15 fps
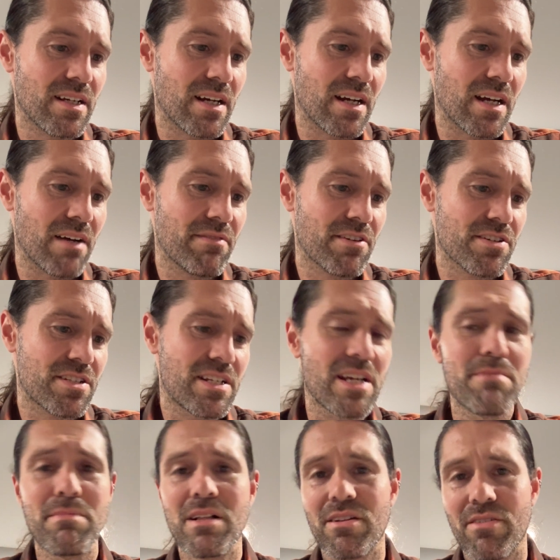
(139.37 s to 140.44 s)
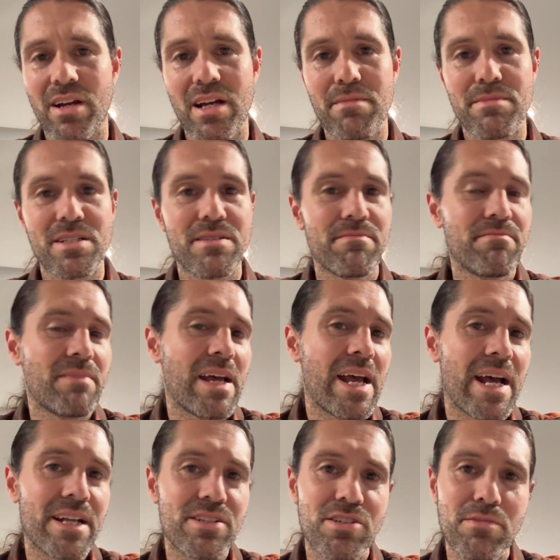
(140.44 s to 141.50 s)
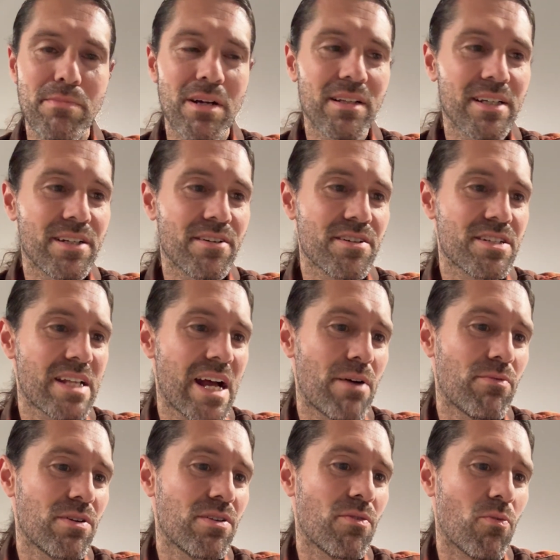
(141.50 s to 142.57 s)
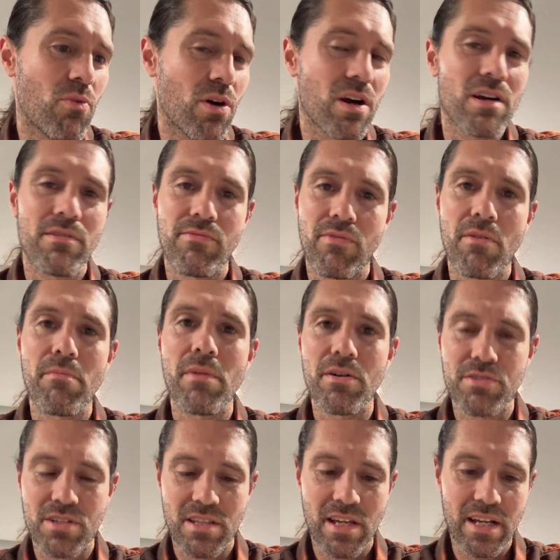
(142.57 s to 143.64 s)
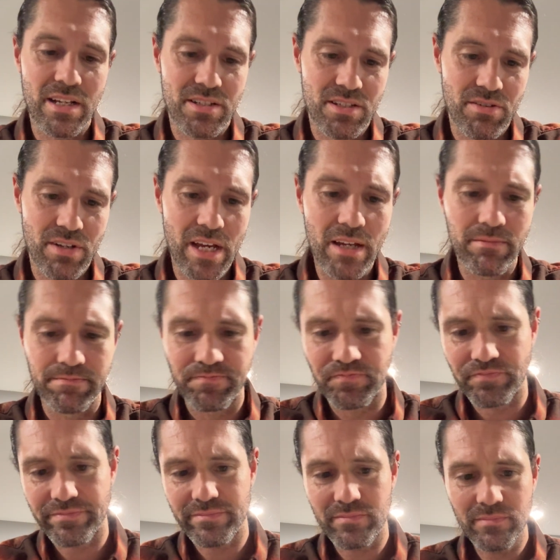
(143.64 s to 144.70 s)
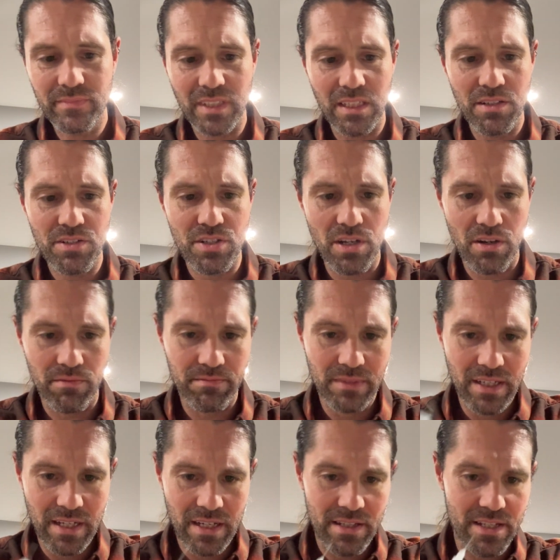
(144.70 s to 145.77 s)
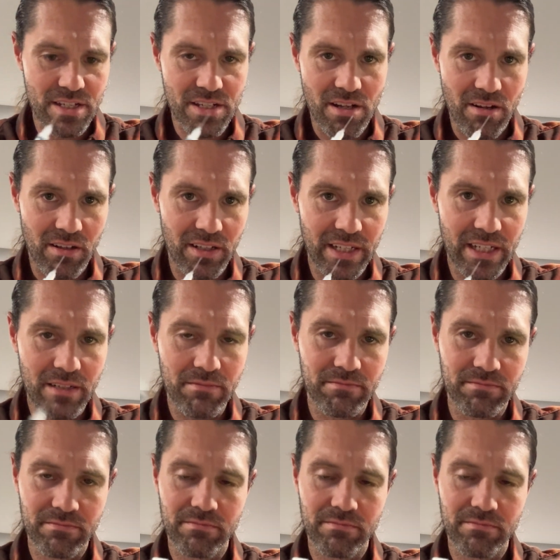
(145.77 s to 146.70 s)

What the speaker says: If there's 10 milligrams, add 2 milliliters. That will work for most things, okay? So this is all clean.